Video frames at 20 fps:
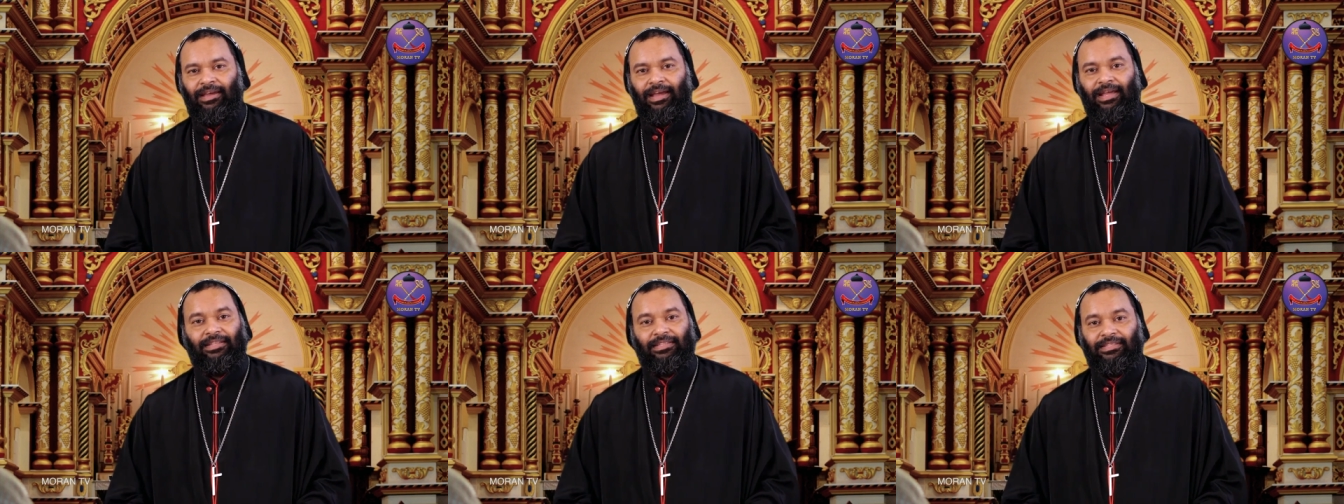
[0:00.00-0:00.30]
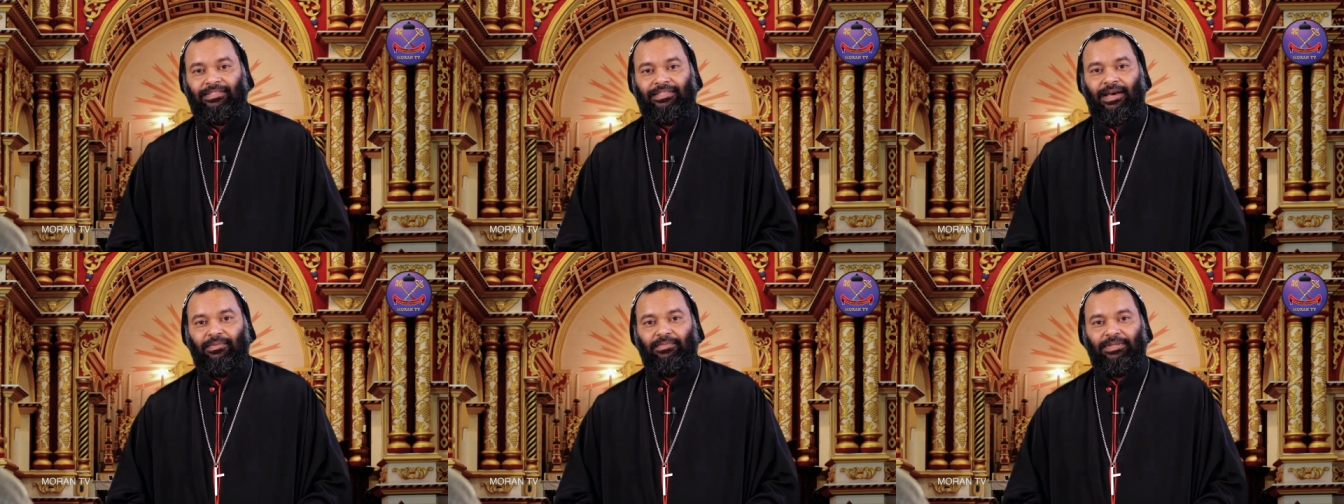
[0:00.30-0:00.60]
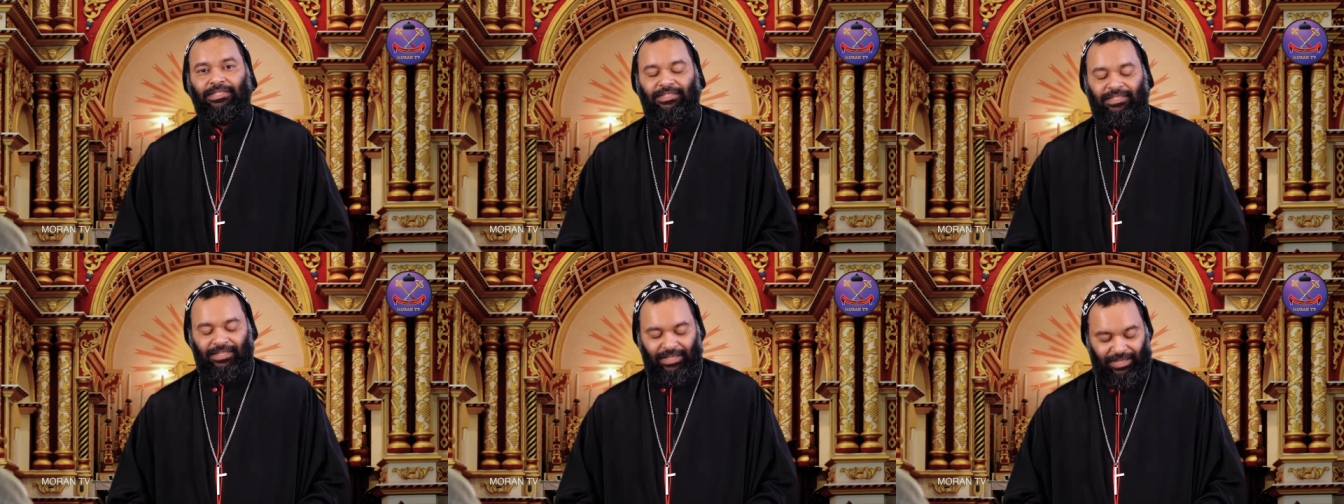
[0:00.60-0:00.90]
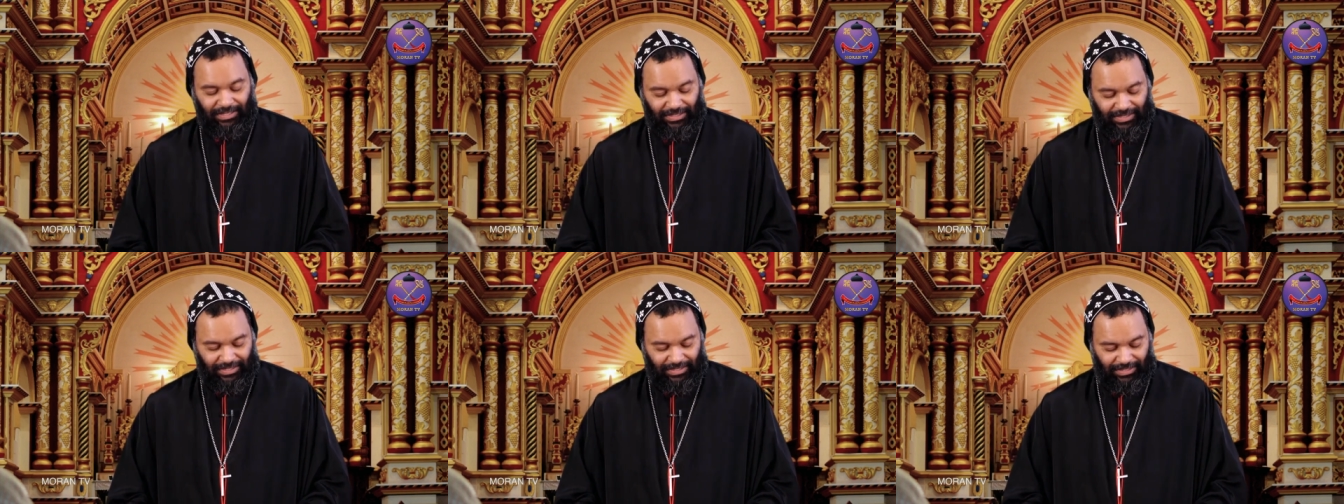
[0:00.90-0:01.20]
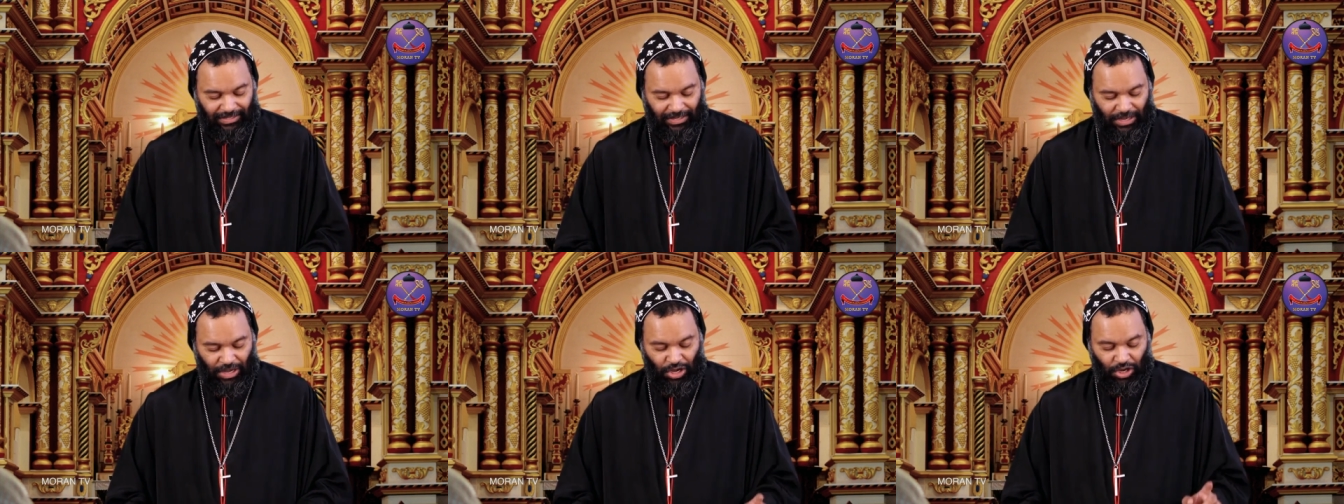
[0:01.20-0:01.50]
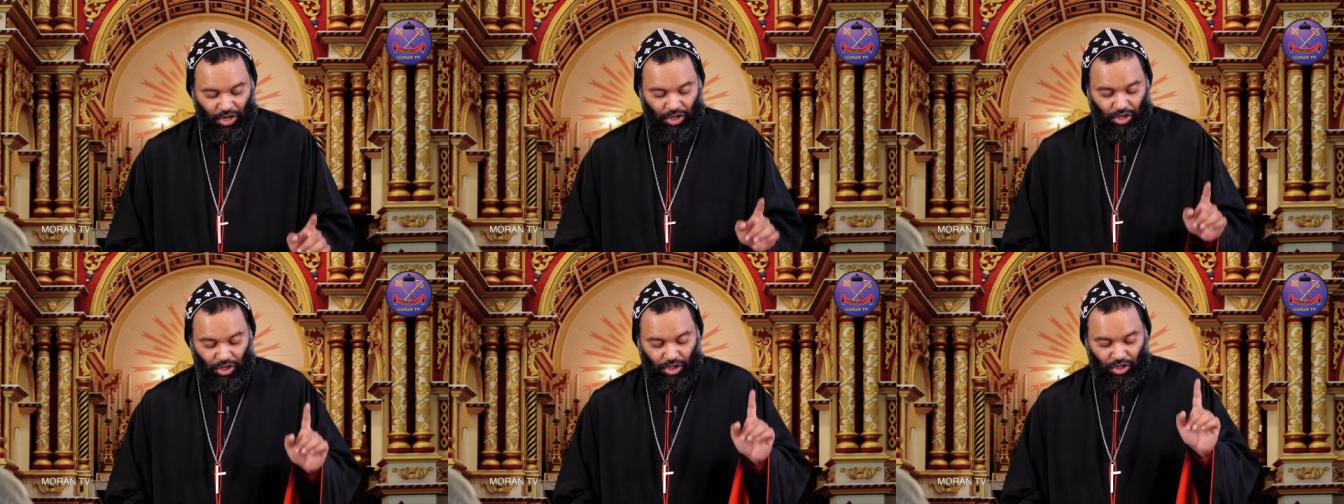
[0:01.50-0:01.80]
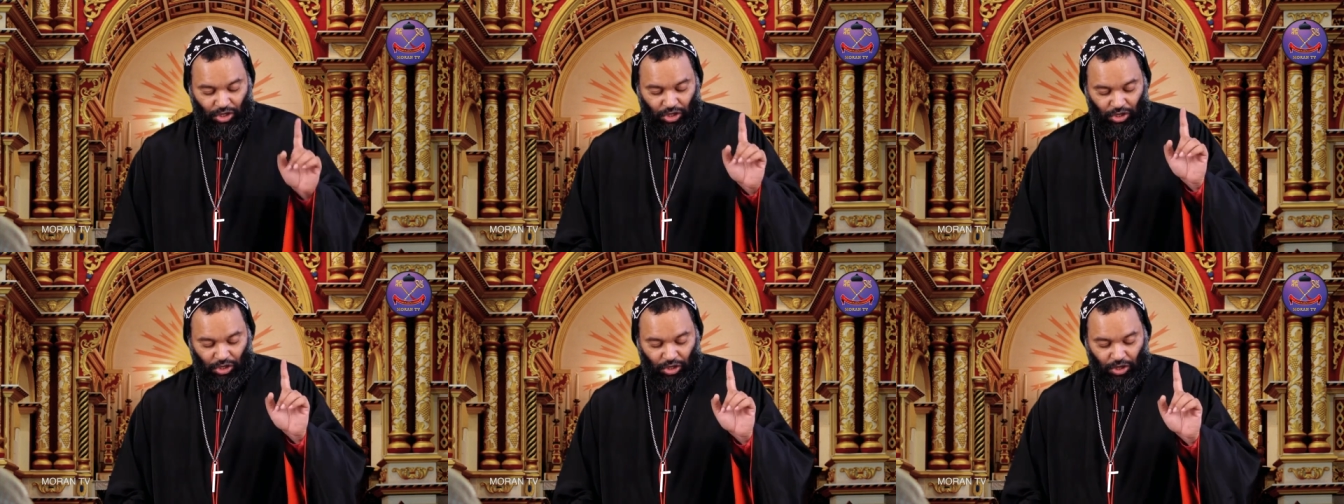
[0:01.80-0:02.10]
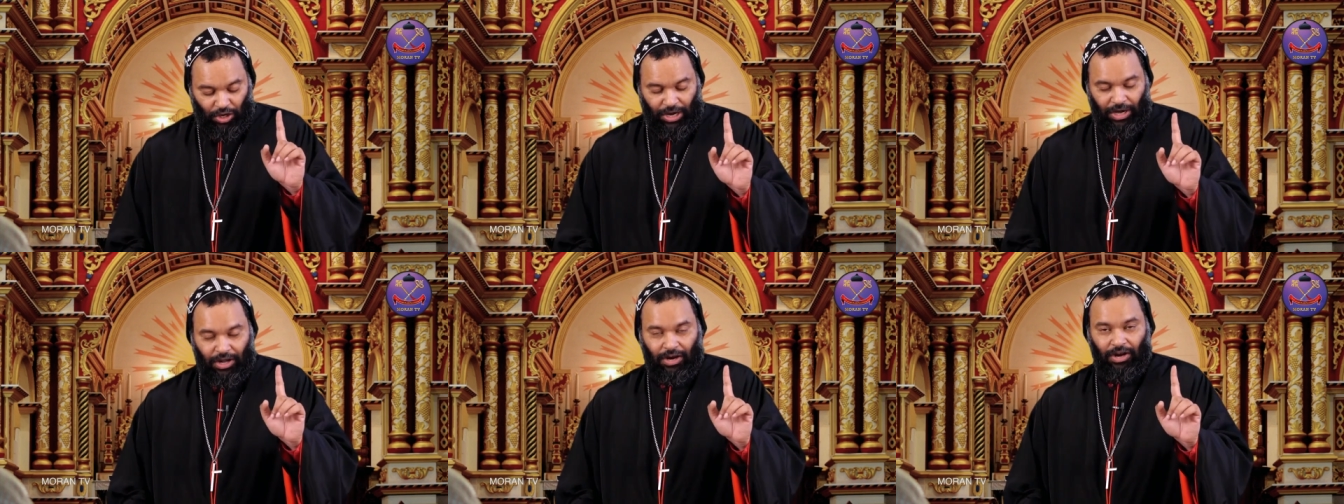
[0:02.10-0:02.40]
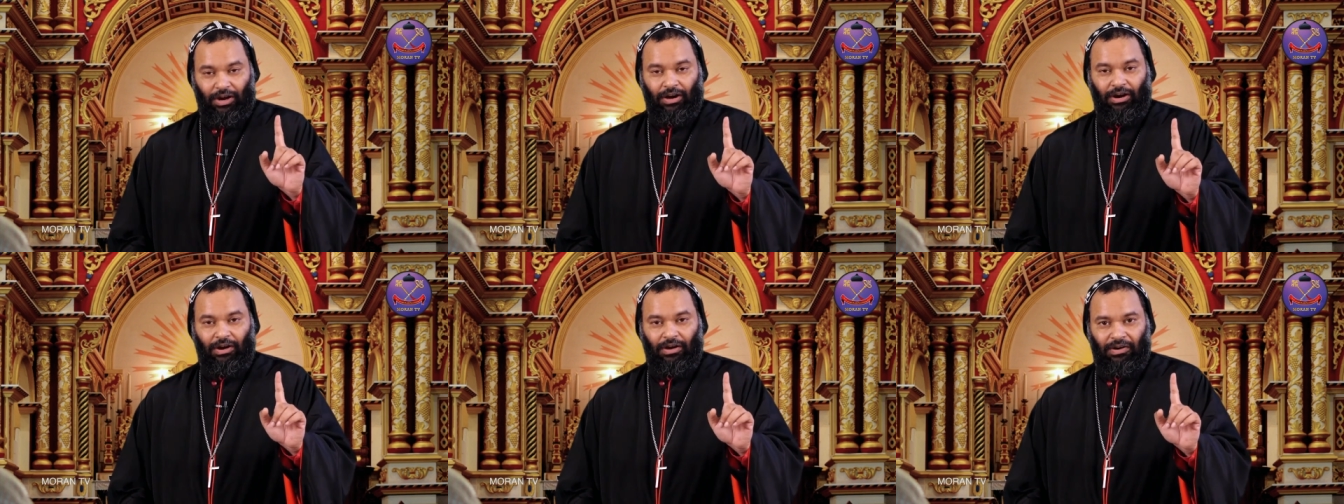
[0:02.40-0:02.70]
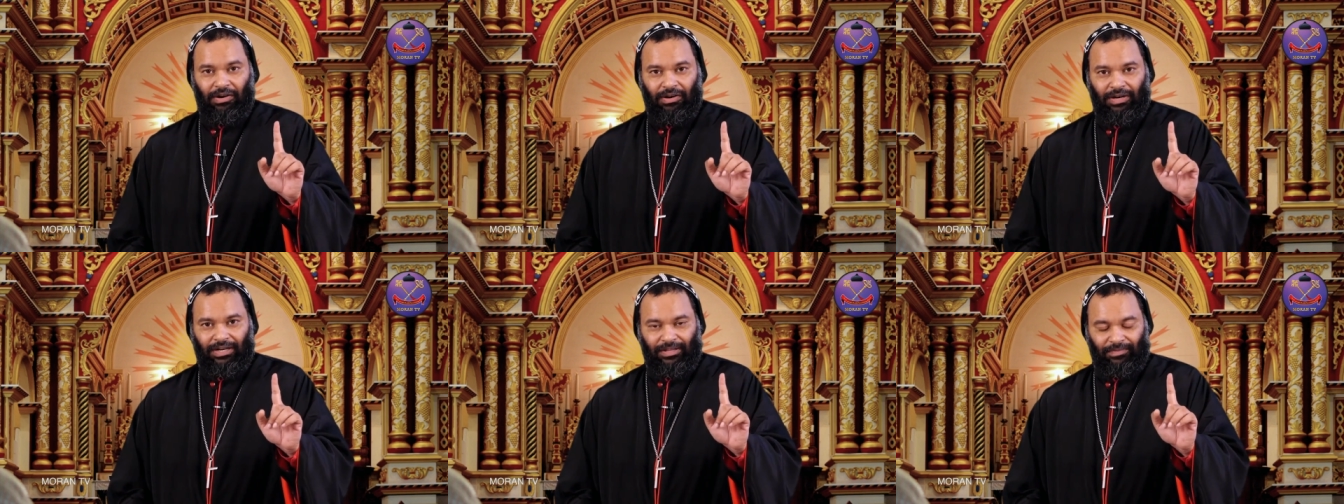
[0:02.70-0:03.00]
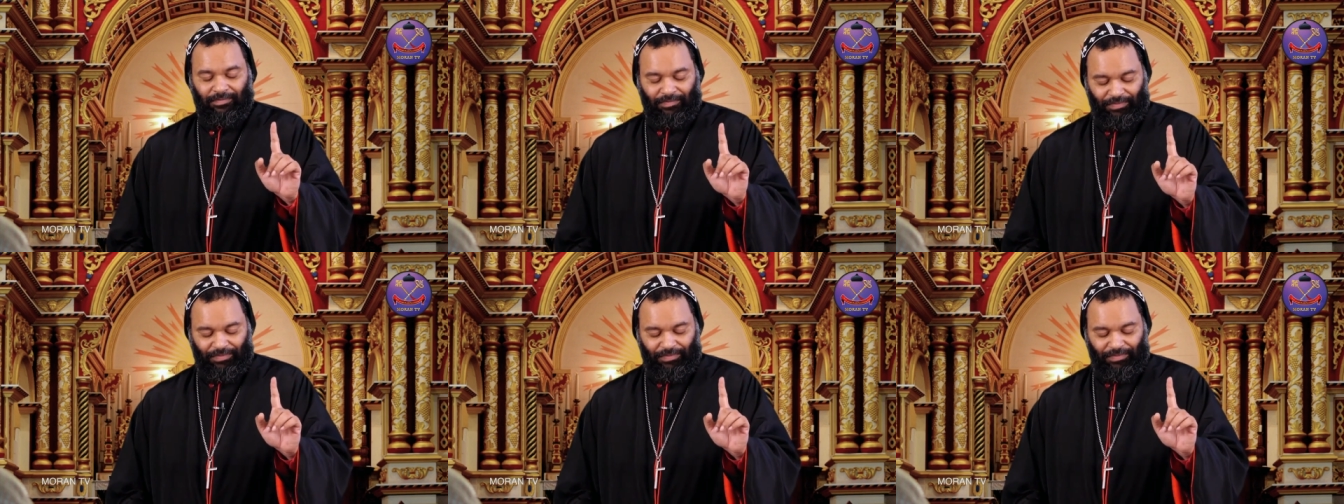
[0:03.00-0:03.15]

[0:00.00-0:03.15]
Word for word: And the psalmist says, your rod